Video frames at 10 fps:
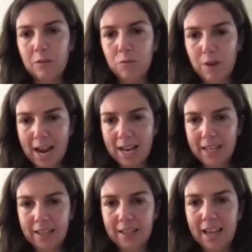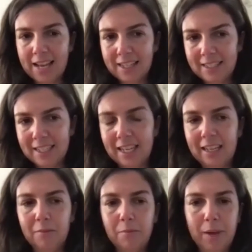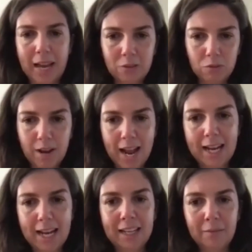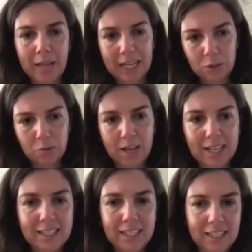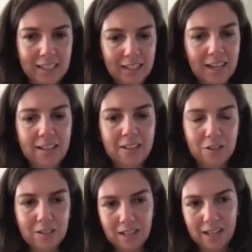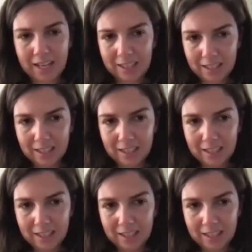writing, editing, back to writing, back to editing, and just like